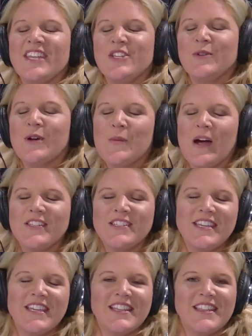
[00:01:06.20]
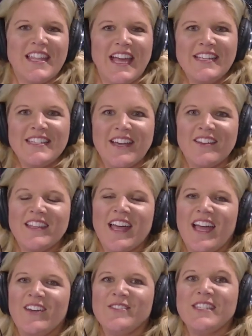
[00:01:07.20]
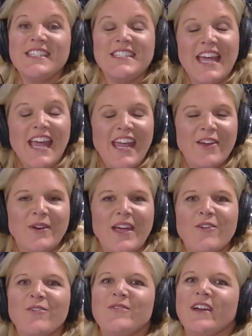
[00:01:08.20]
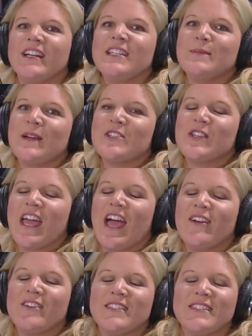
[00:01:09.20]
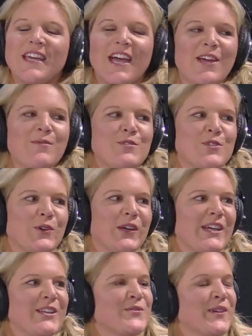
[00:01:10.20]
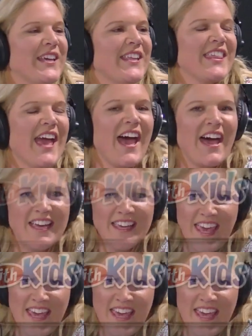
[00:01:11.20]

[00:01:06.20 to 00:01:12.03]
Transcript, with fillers: and you are watching Lights Out Live. Today we have a very special guest. I am joined with uh,